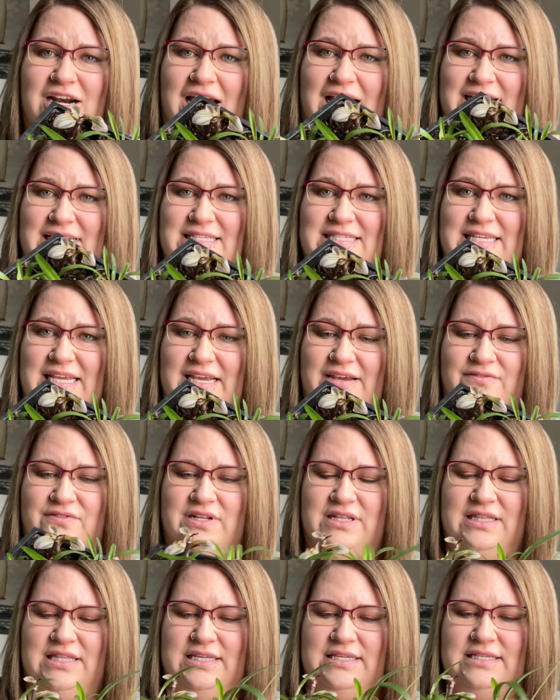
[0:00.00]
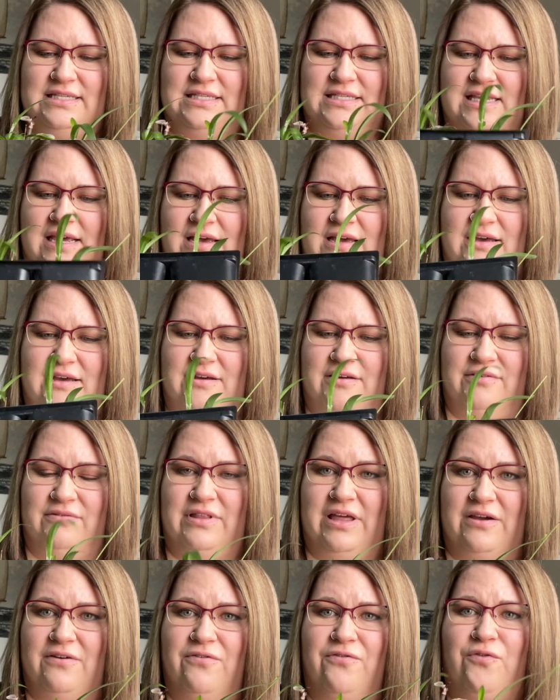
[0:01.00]
I saved this
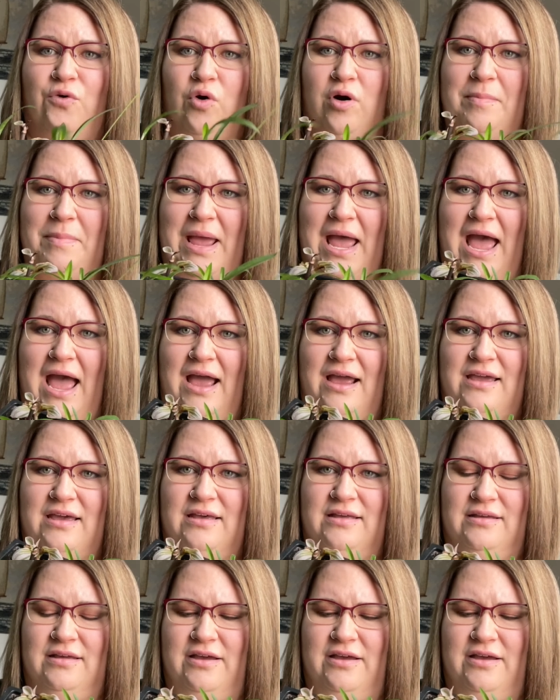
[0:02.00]
like 4-pack,